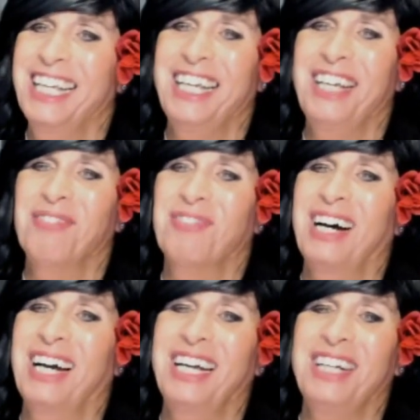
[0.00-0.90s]
If
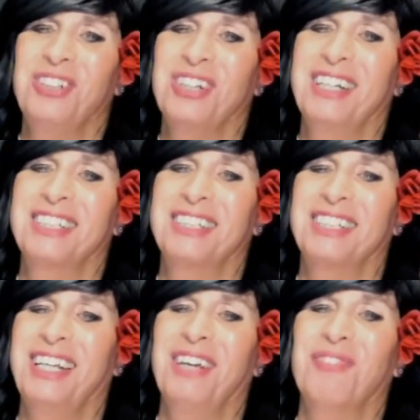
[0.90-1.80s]
I had
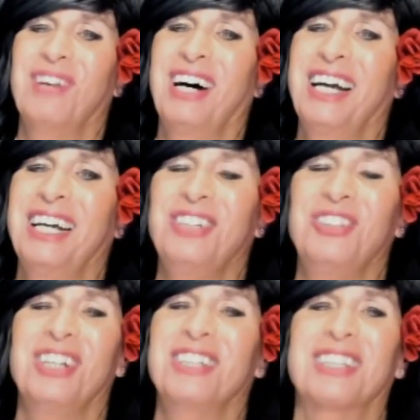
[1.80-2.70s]
just
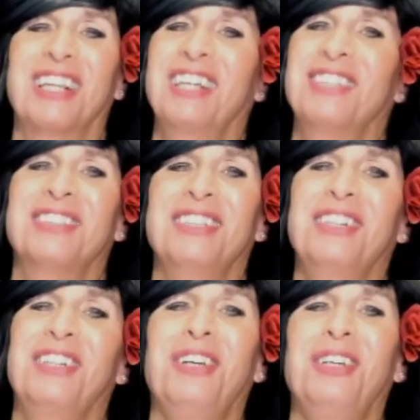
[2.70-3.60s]

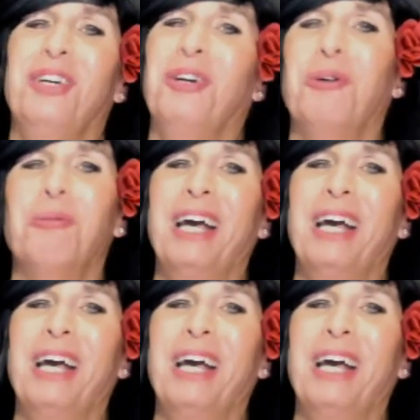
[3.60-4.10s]
listened to you,